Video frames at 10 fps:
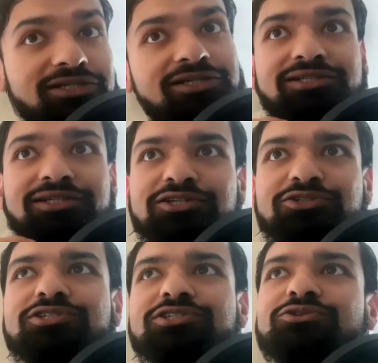
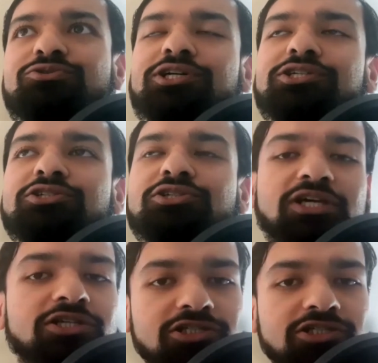interesting question.
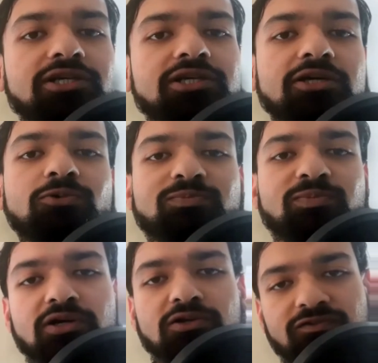Initially, it was
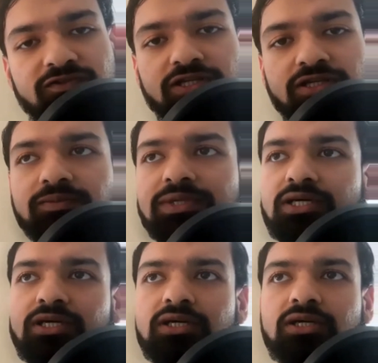part of
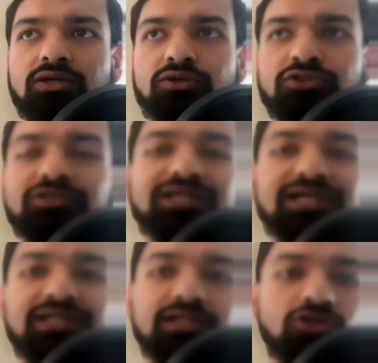not the
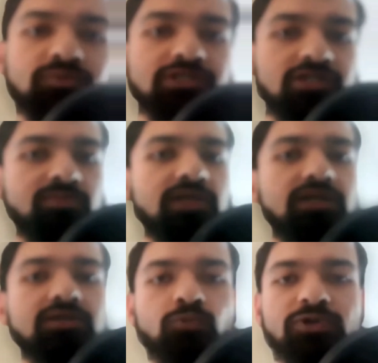Halal committee,
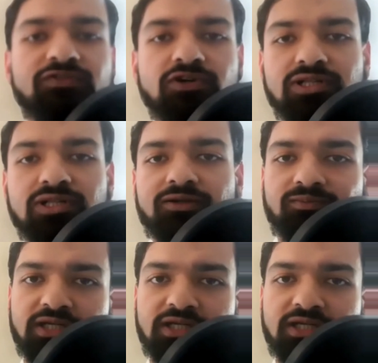but we've got like many